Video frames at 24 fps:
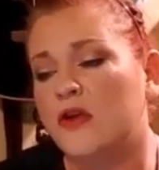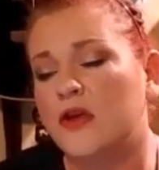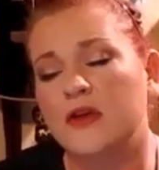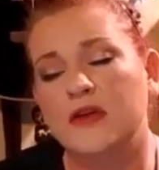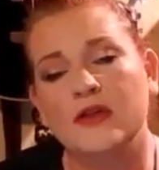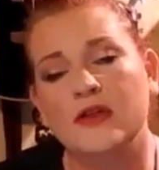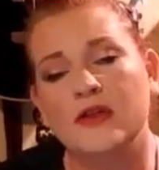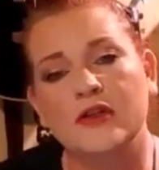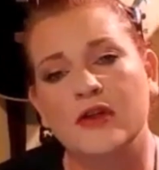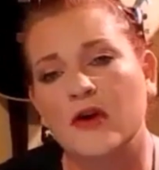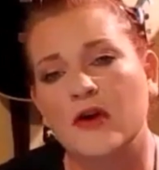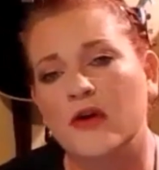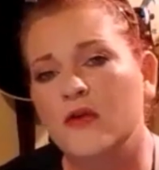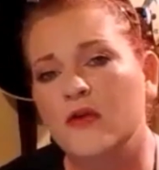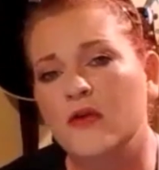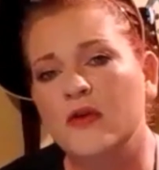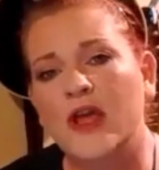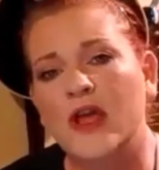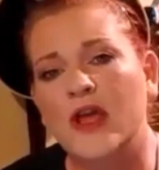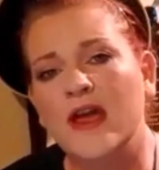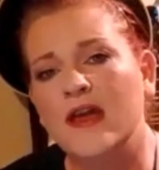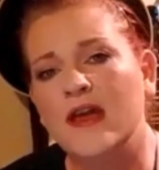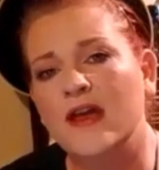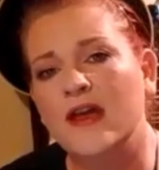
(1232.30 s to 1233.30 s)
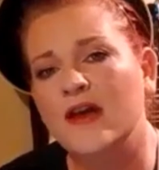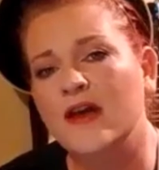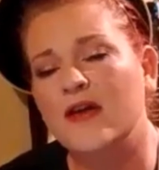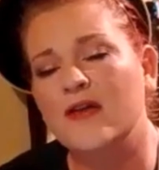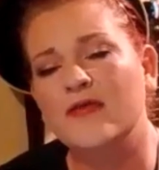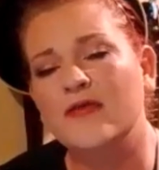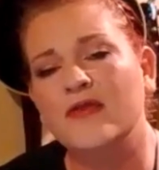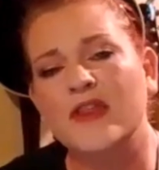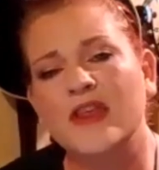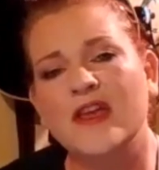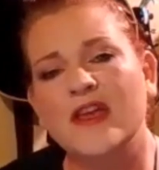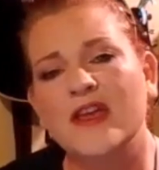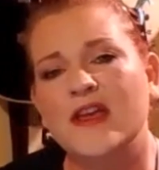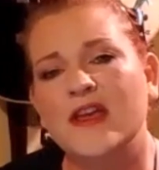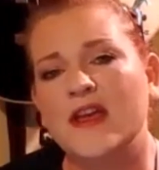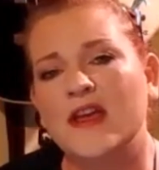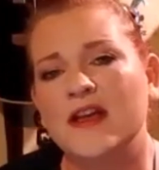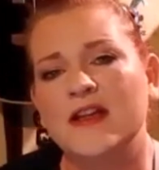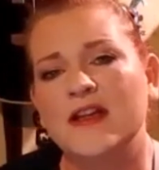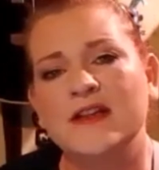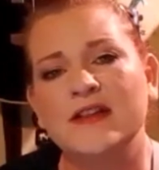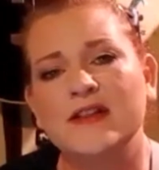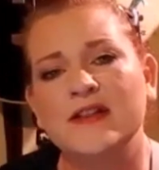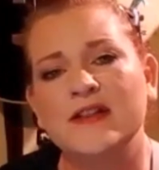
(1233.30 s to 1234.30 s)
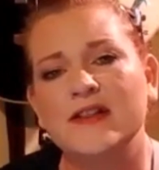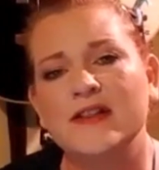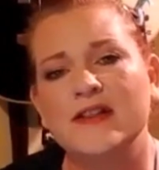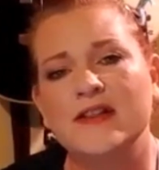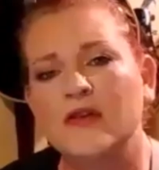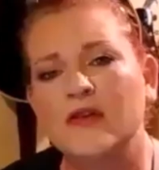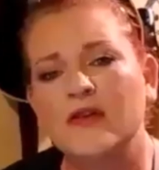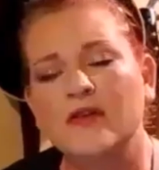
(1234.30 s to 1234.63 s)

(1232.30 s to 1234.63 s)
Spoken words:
don't have the answers,